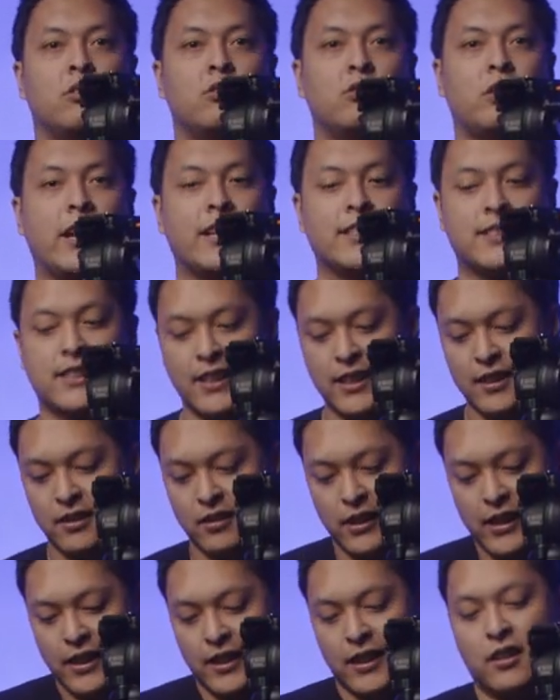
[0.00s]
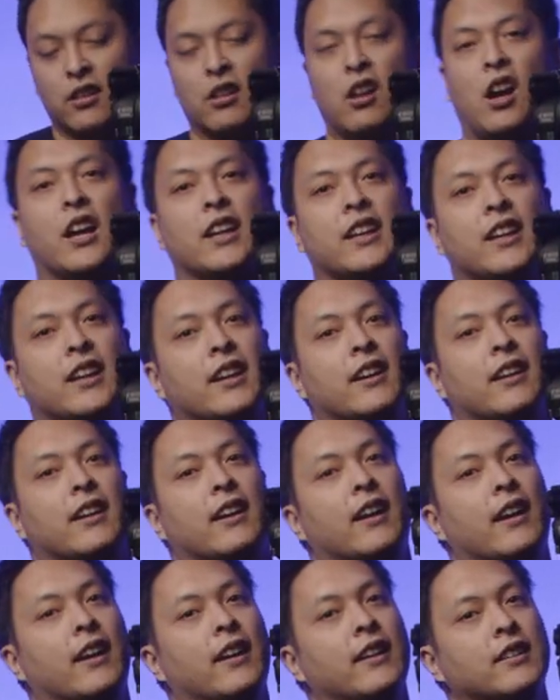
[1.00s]
raise it and then lock it.
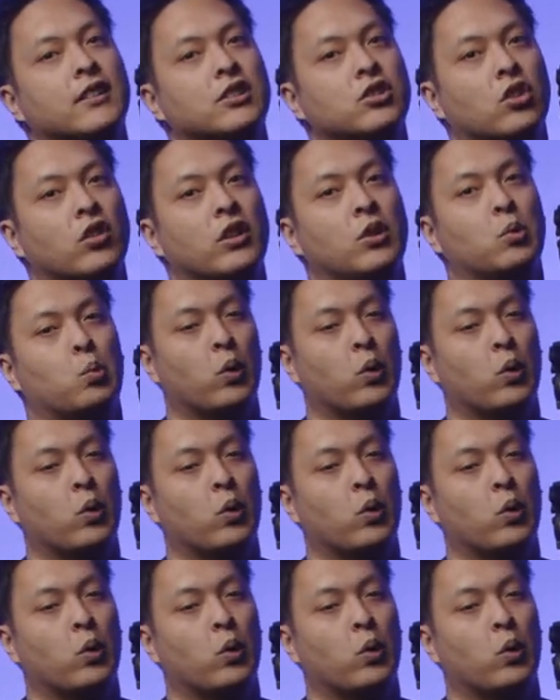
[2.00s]
And it's only